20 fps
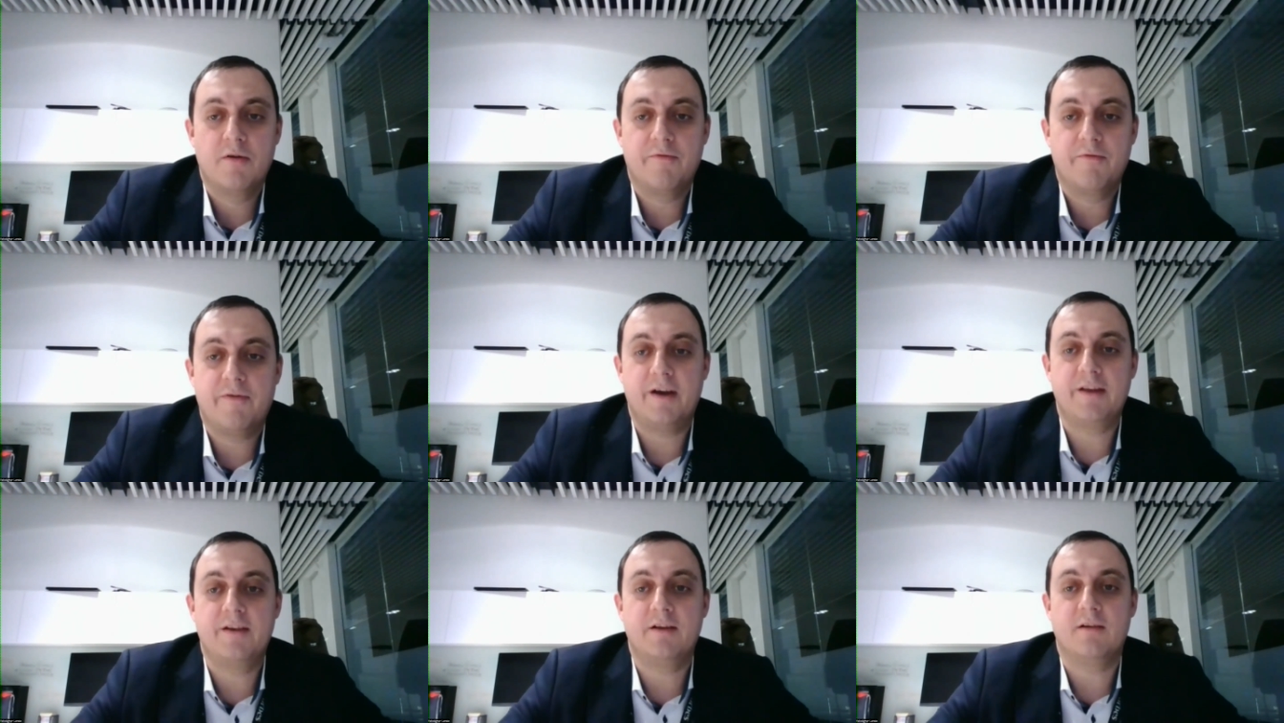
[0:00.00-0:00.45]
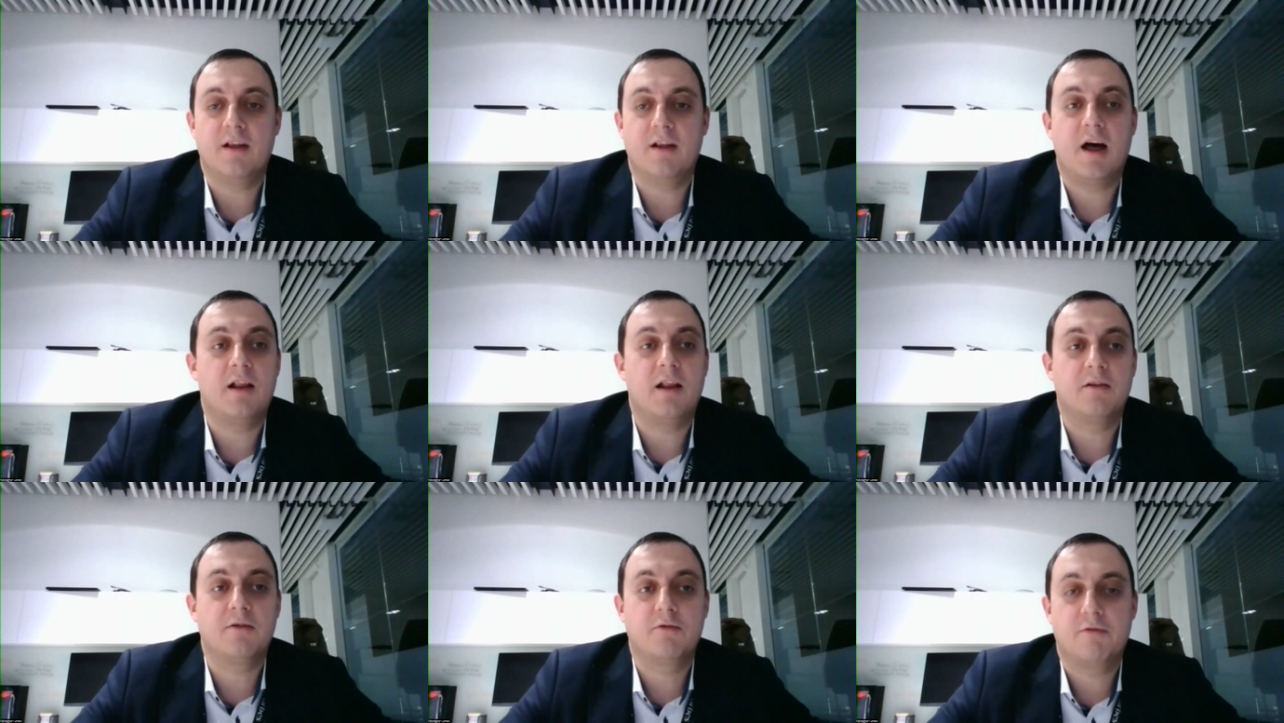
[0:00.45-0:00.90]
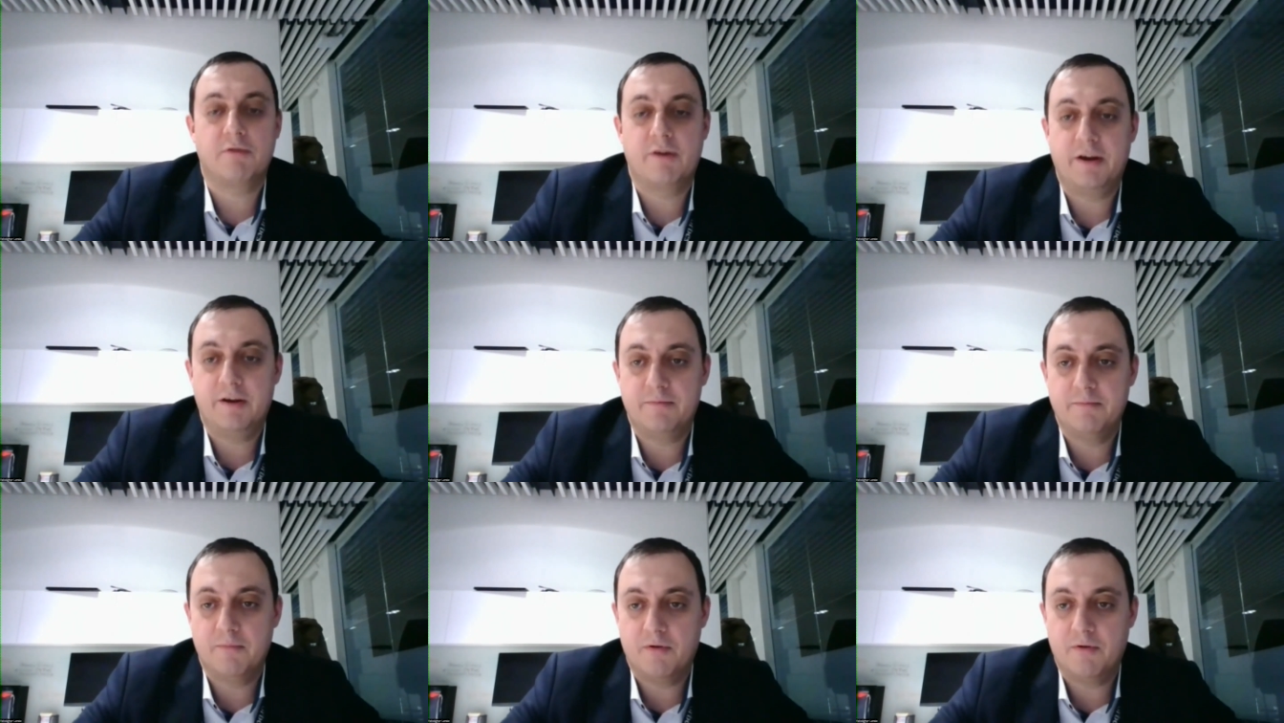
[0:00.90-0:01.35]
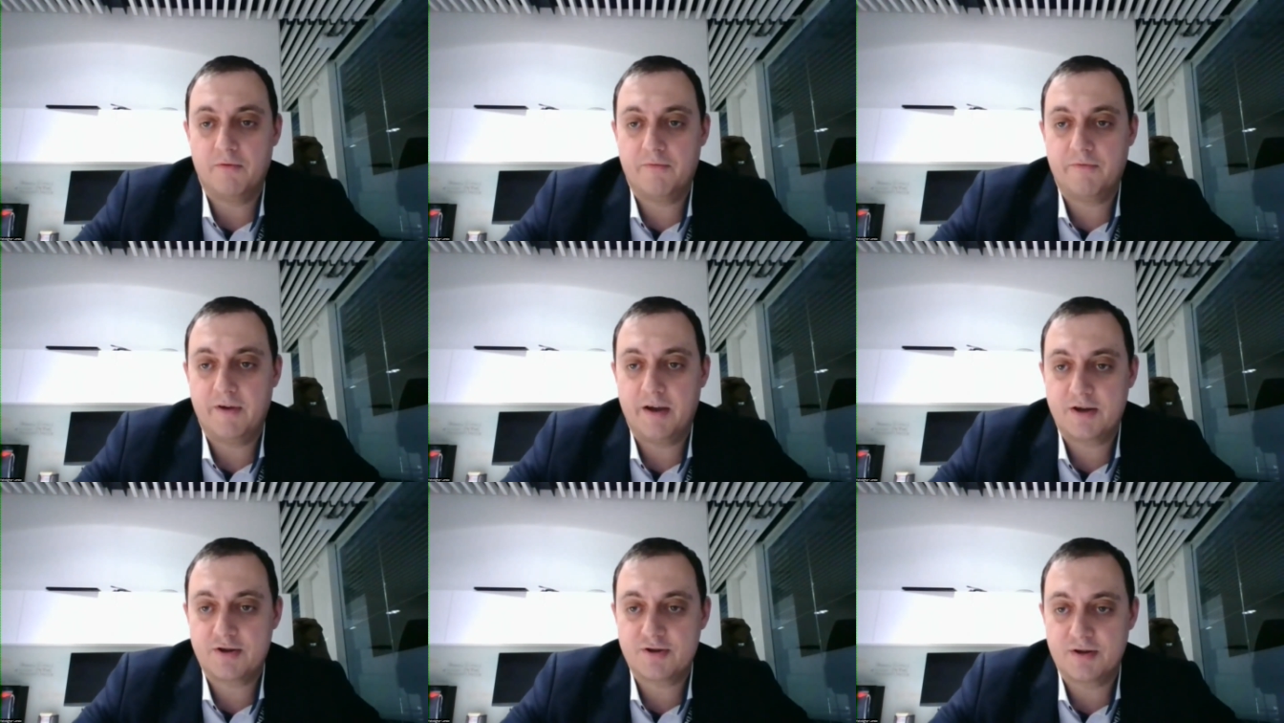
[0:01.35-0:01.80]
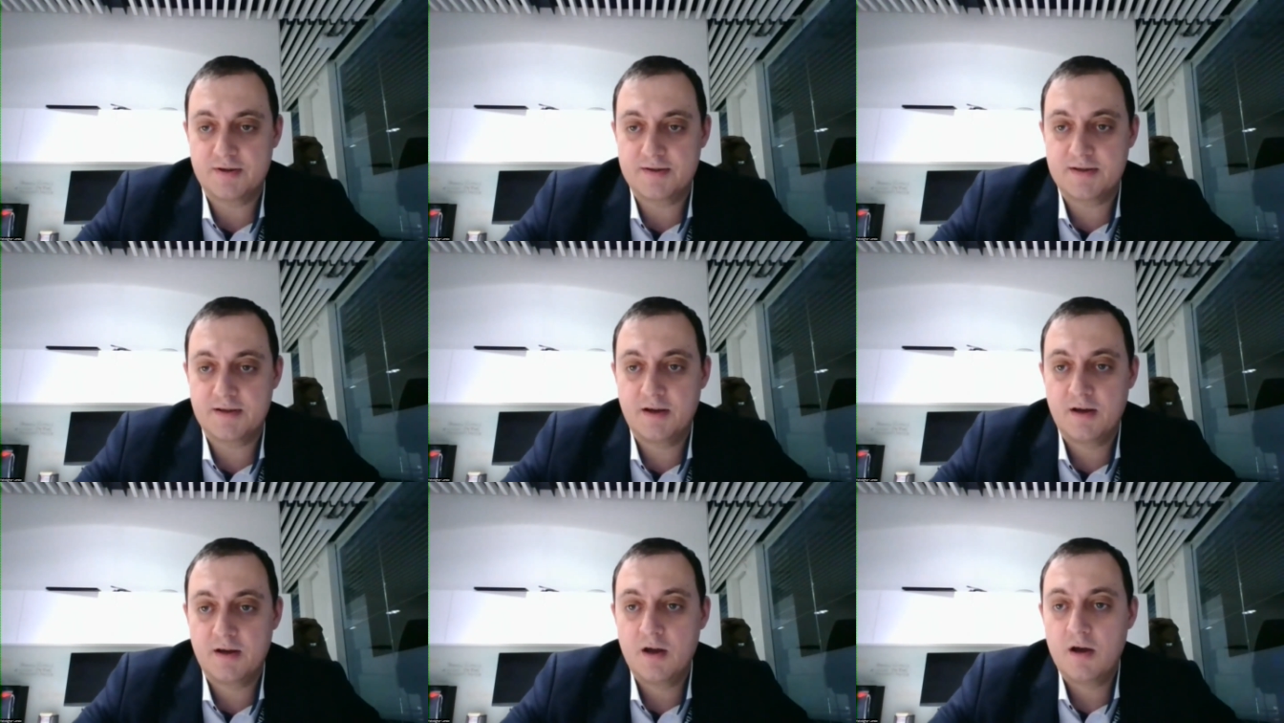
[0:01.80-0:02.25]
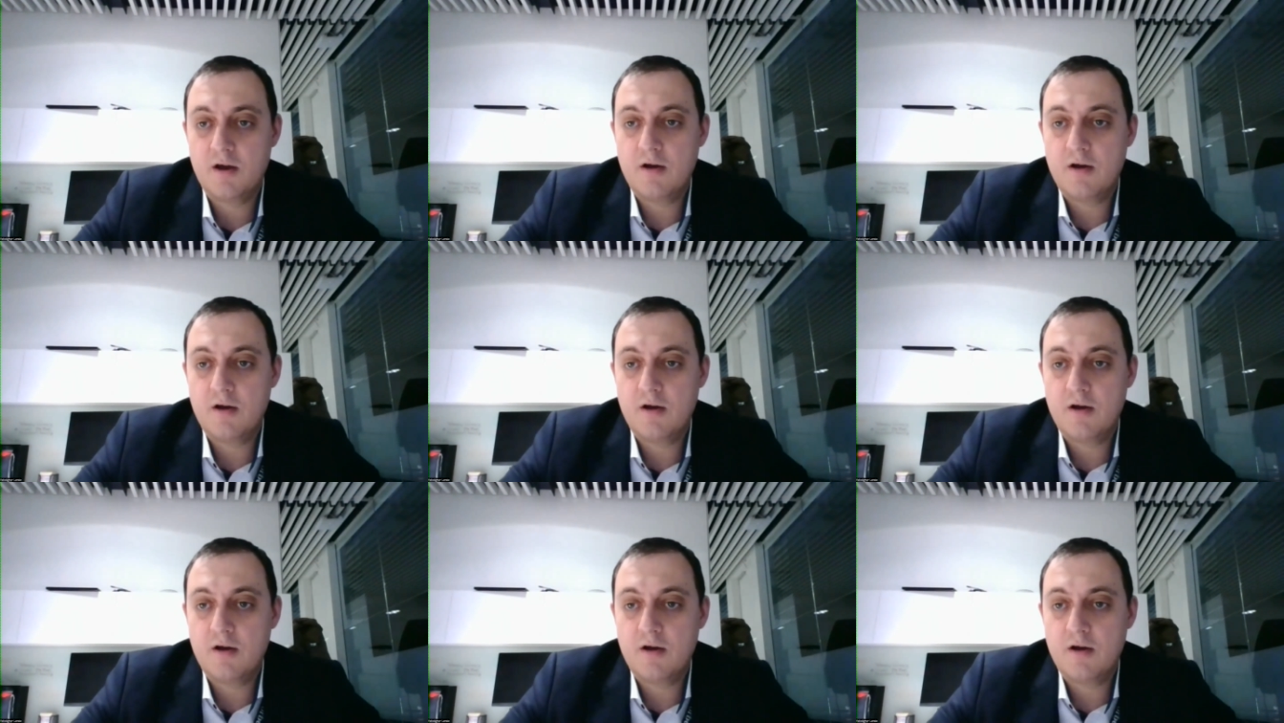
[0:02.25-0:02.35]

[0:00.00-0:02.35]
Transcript: final algorithm of actions.